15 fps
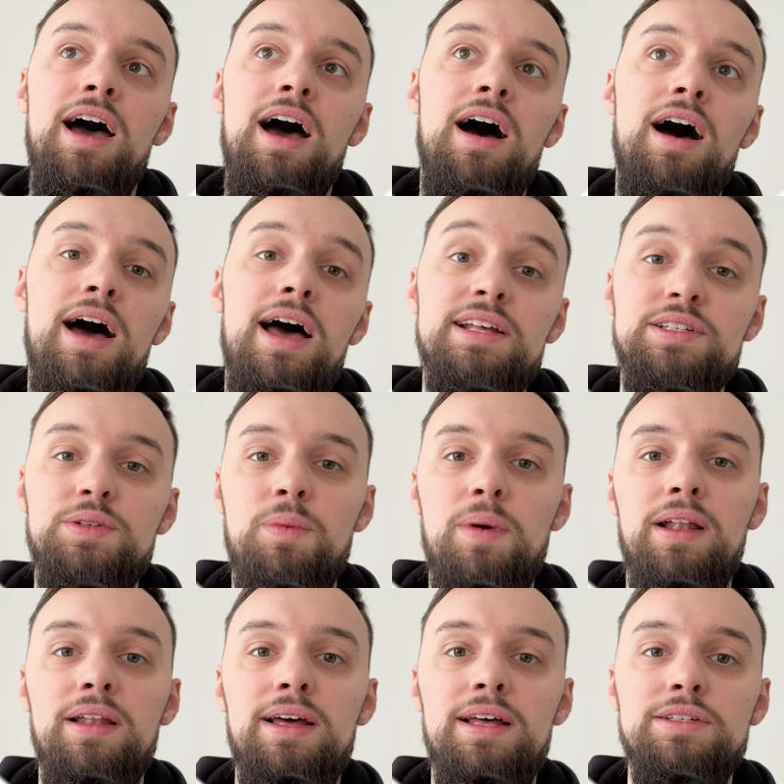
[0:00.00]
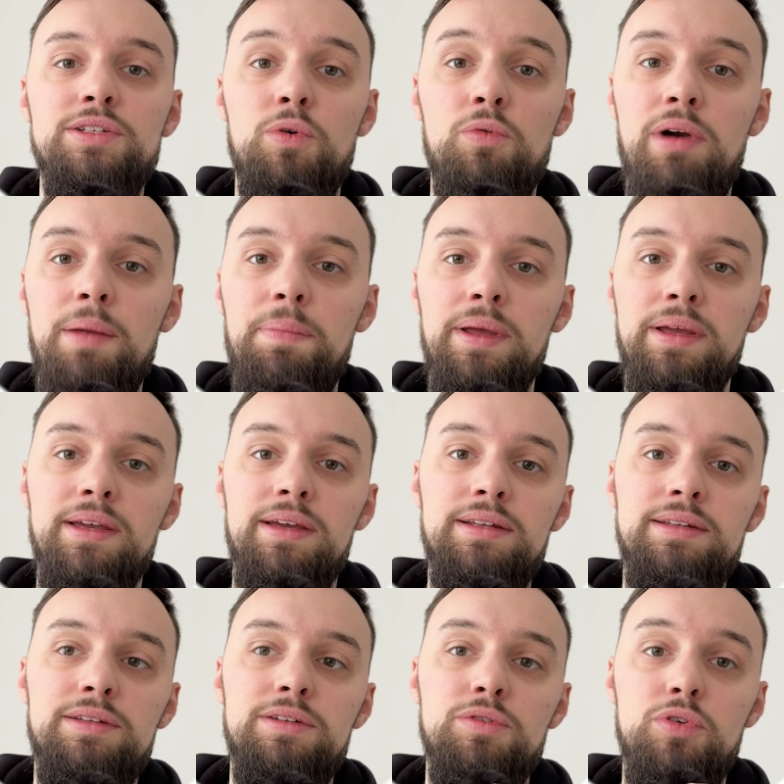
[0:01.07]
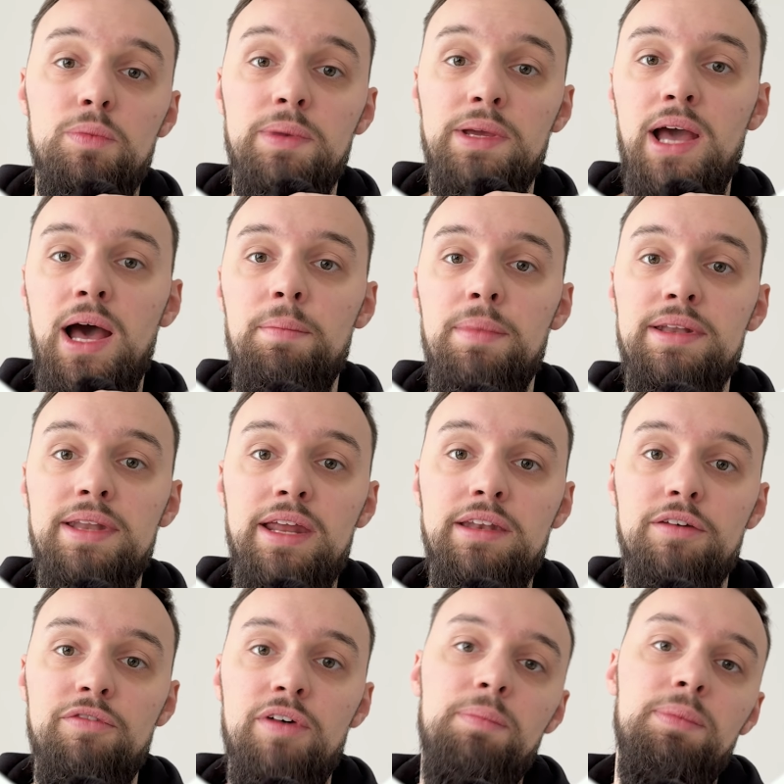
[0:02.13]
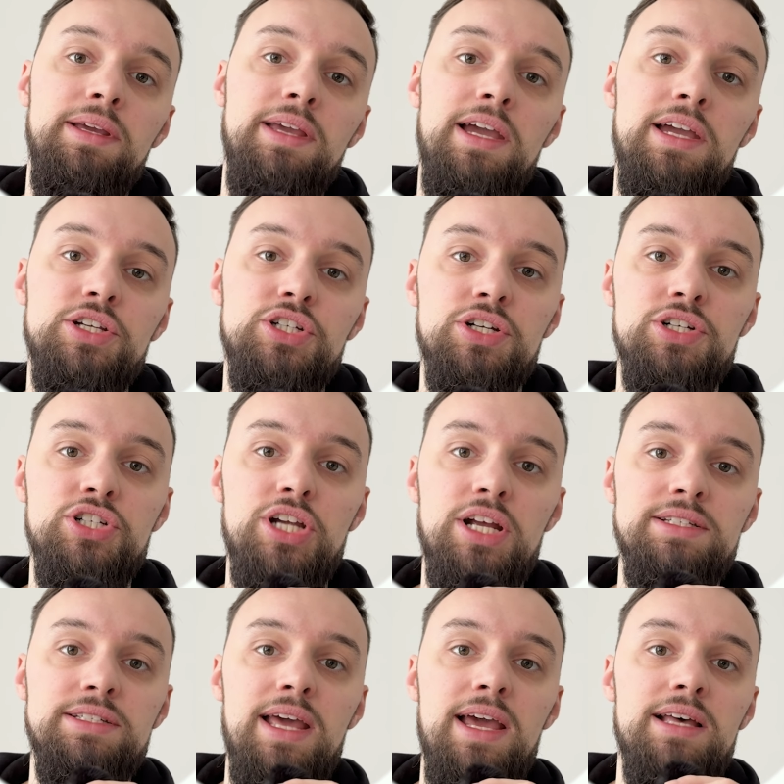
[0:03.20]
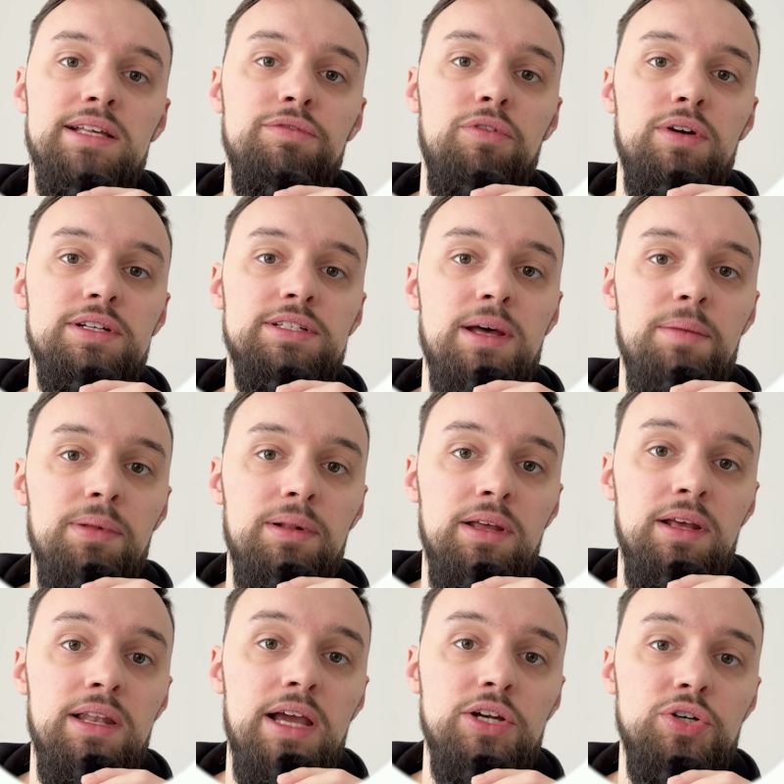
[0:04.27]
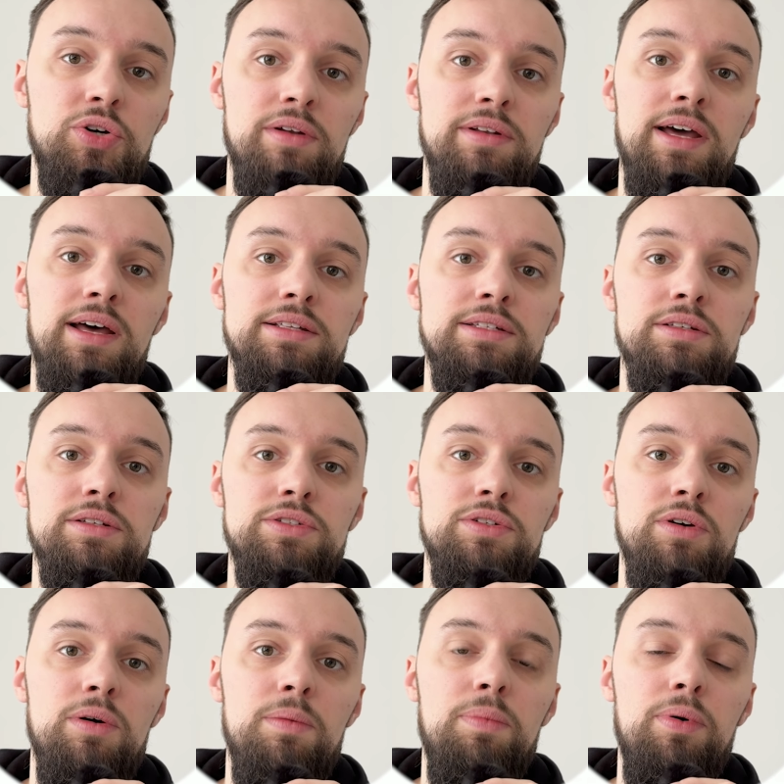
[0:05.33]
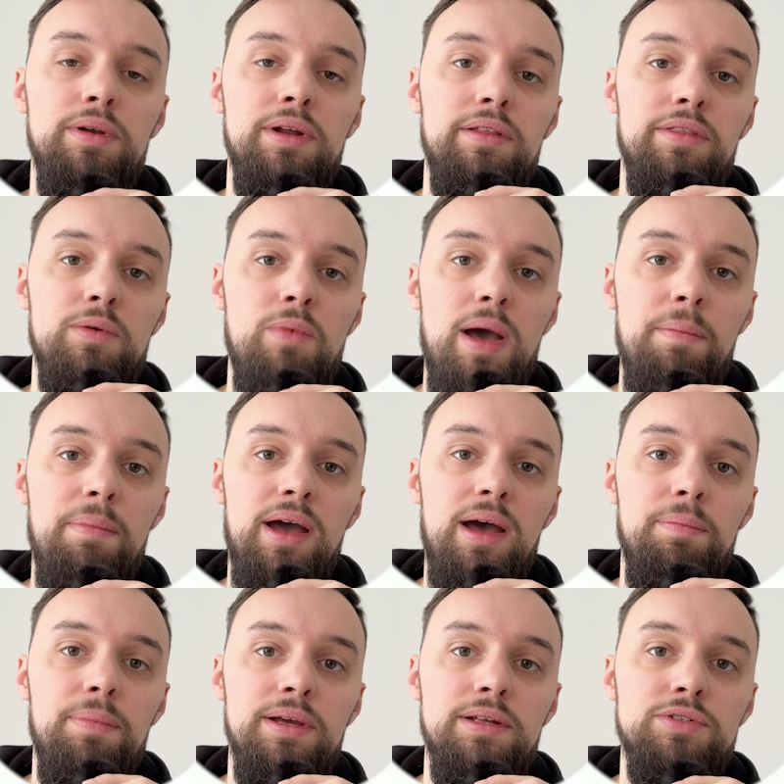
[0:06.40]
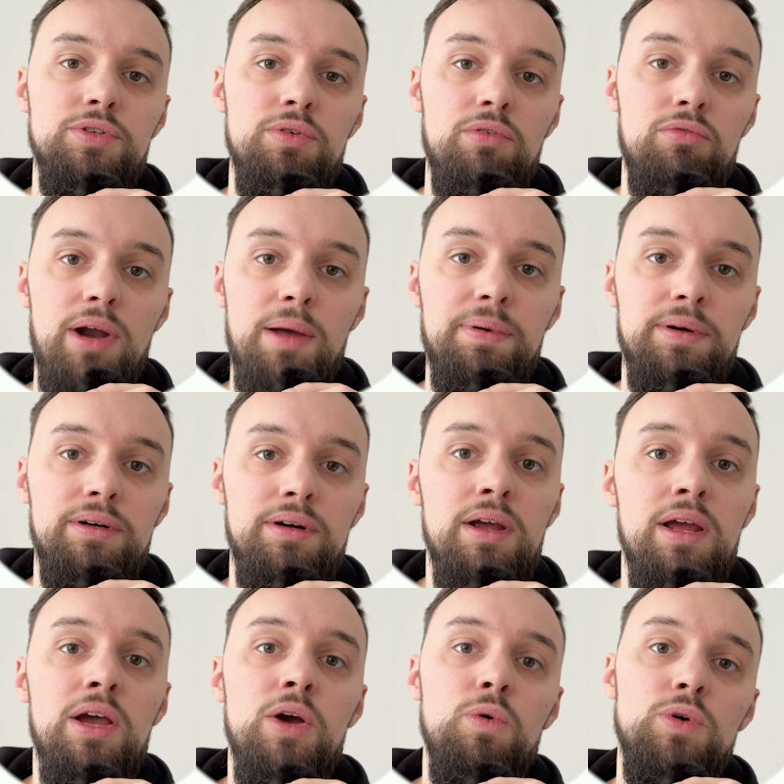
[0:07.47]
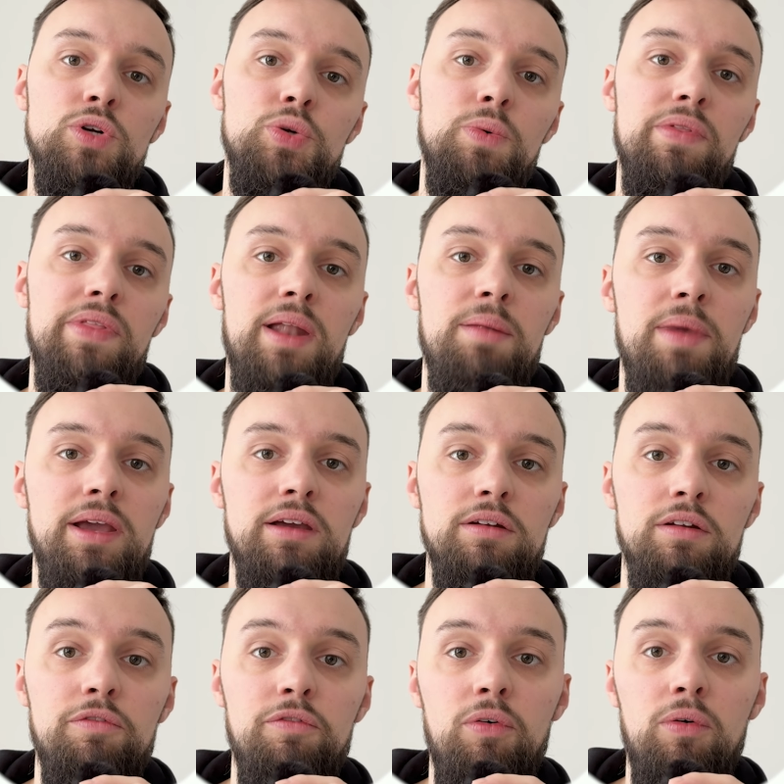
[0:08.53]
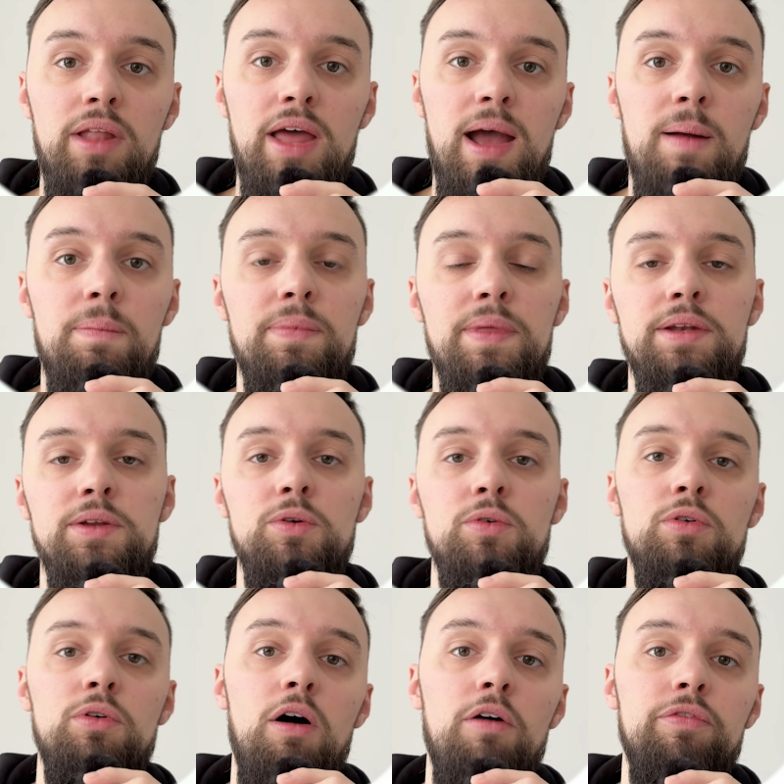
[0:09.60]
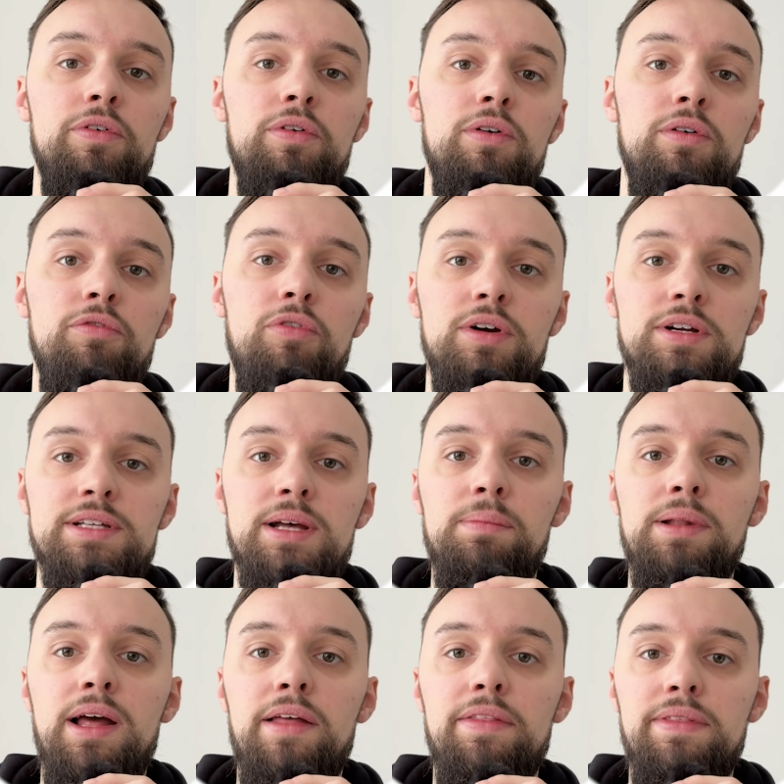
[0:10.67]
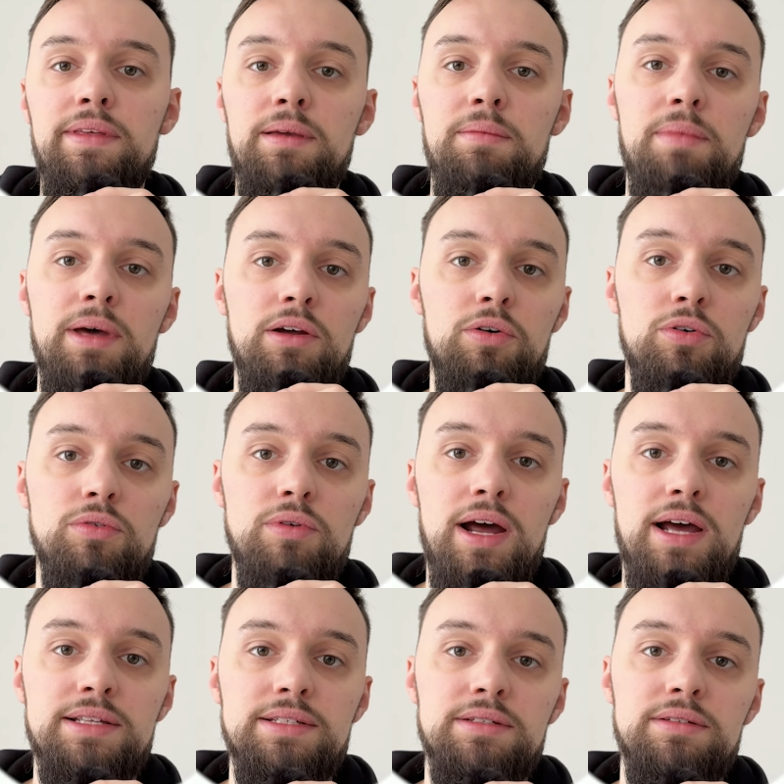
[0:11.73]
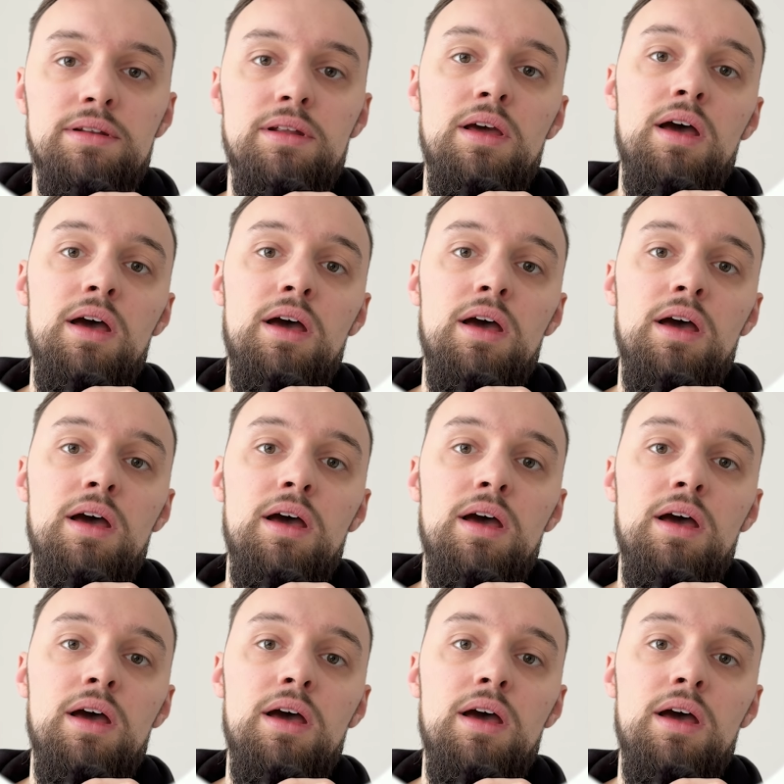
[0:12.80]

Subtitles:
as well as wrapping it to become a native application, just as, for example, Electron does. So putting the web app into a wrapper, which would then make it a full app that you could offer, for example, at the Meta Horizon